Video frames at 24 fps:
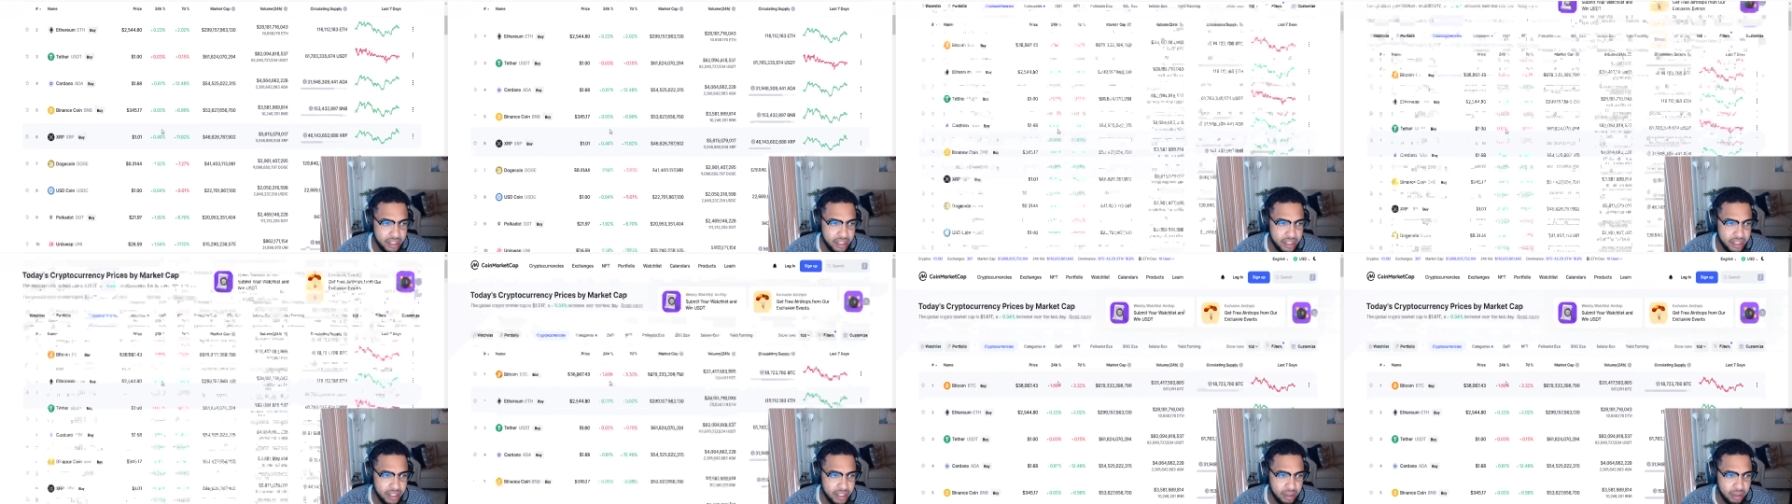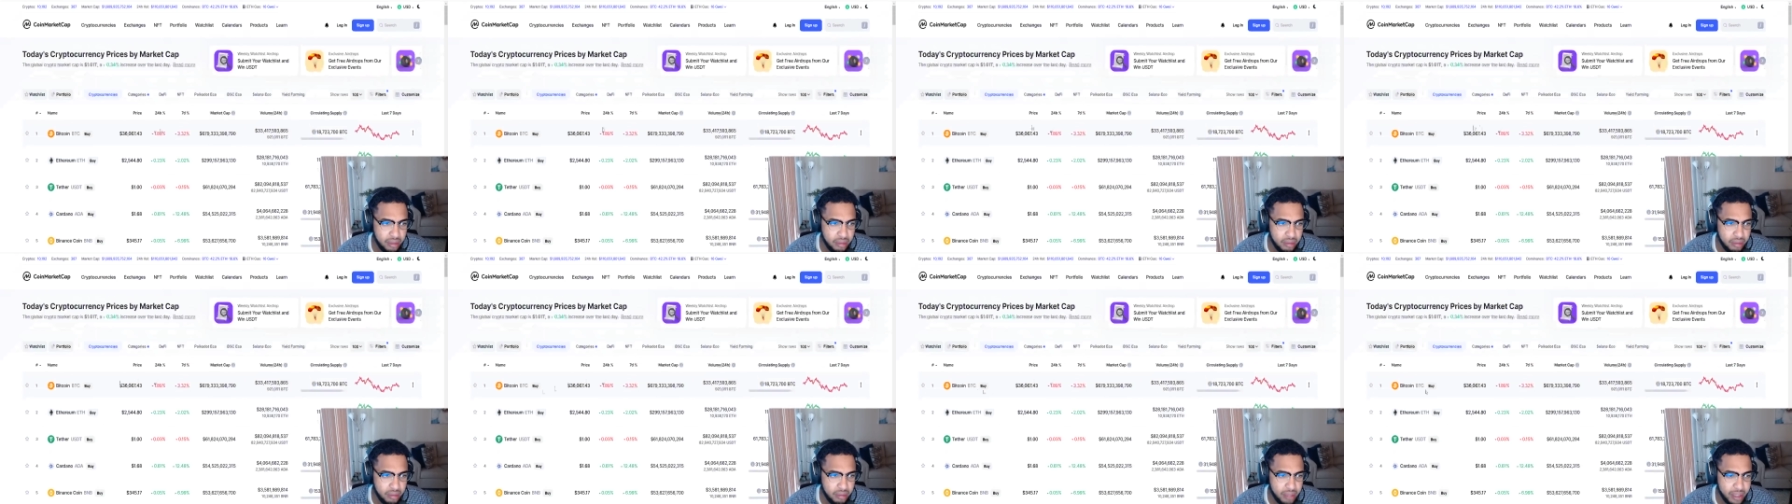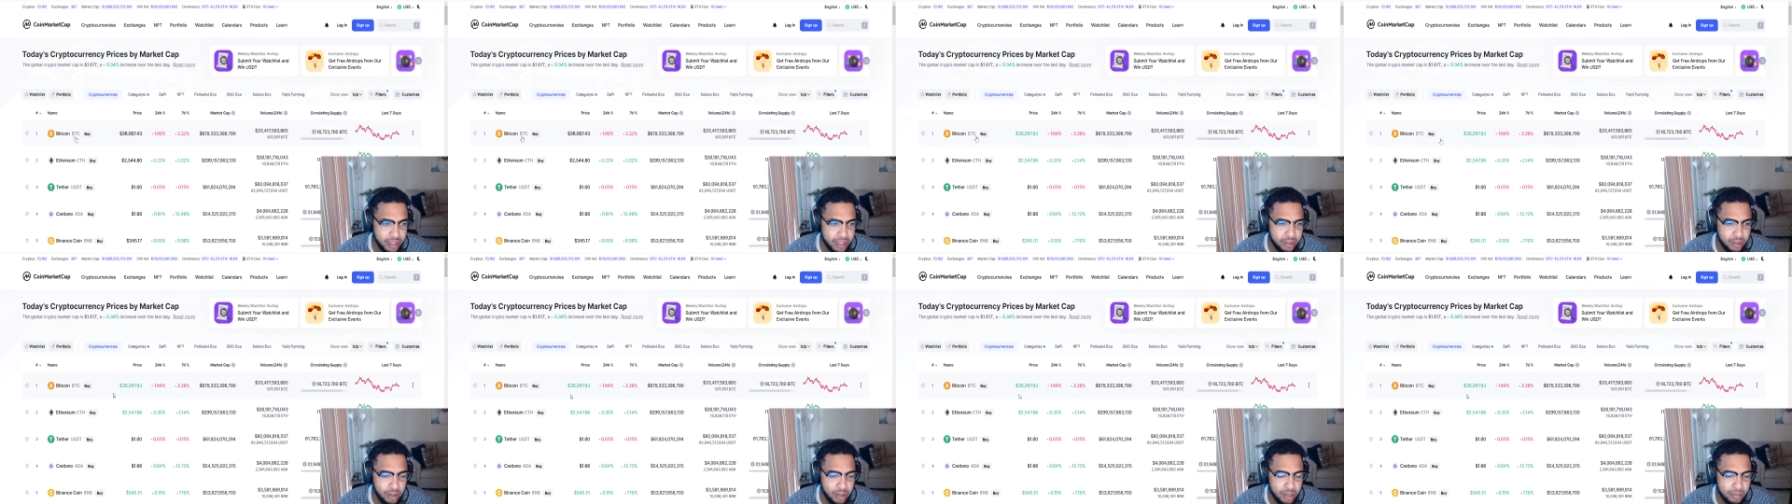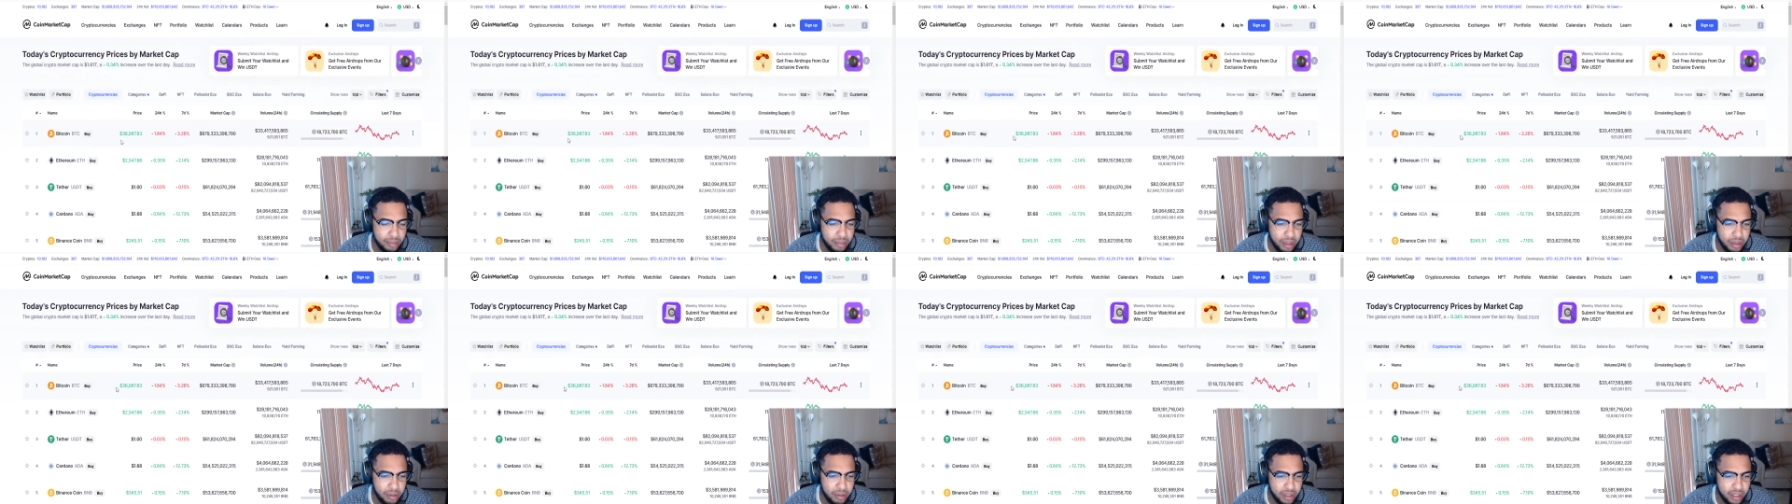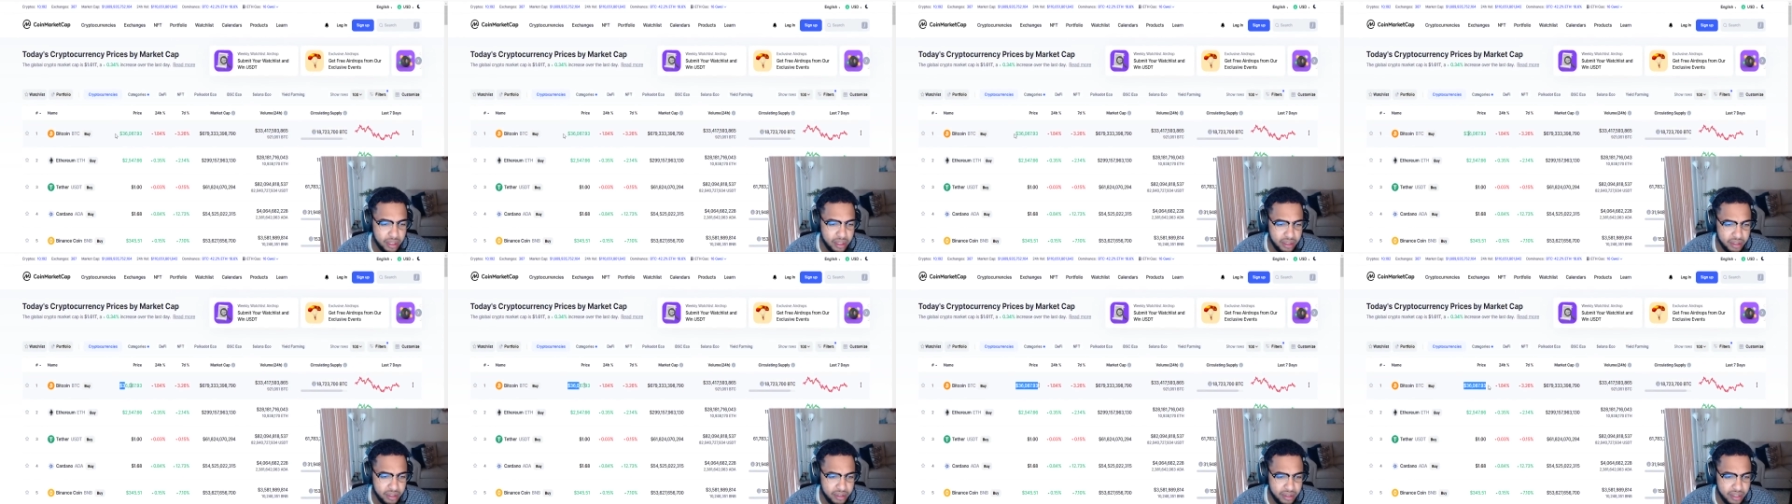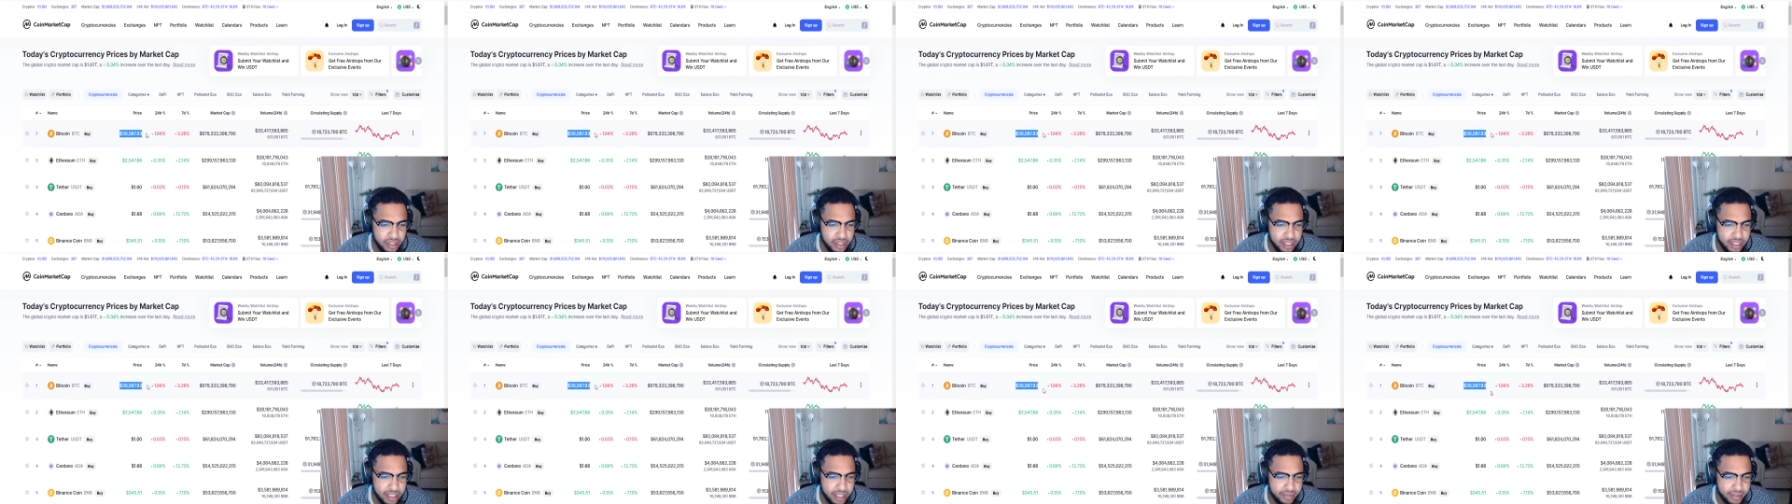you know, Bitcoin broke
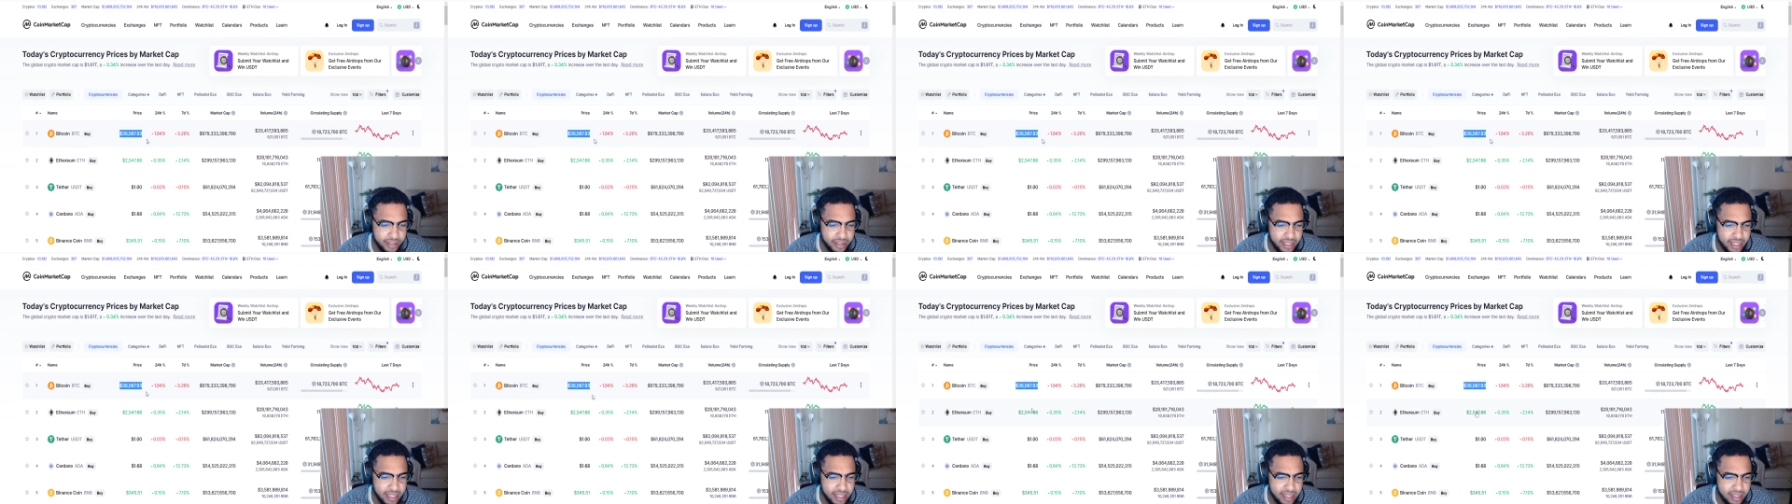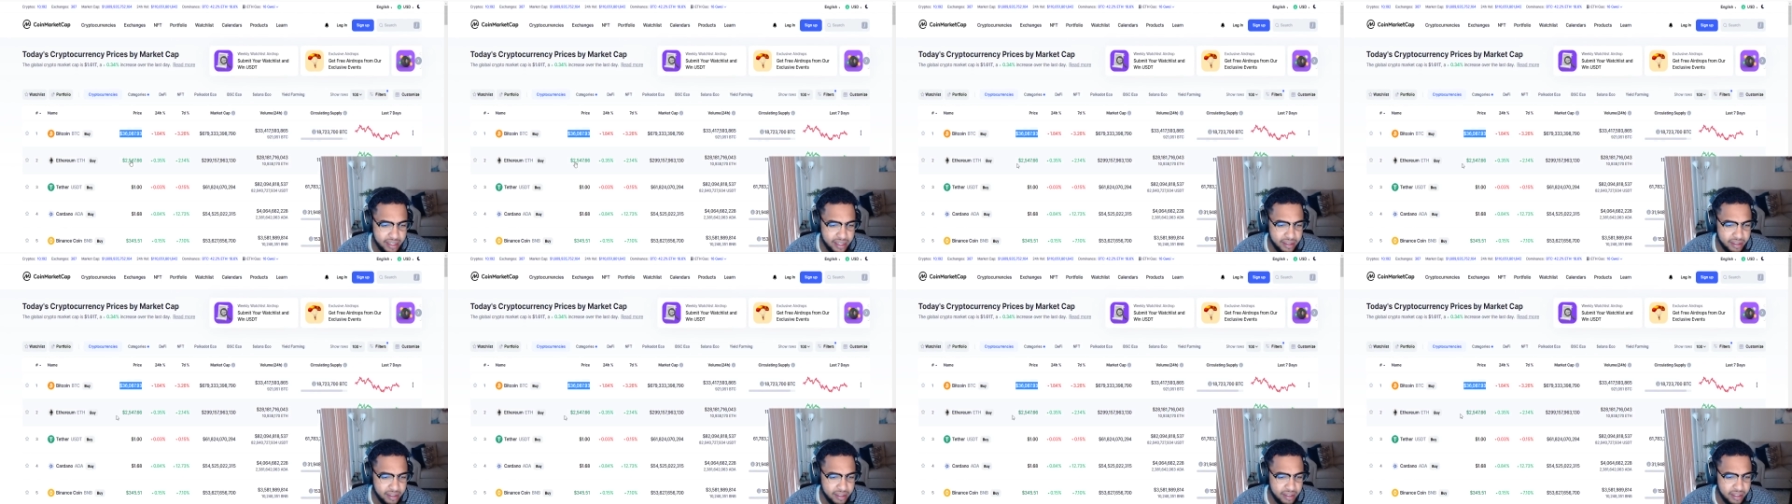37k,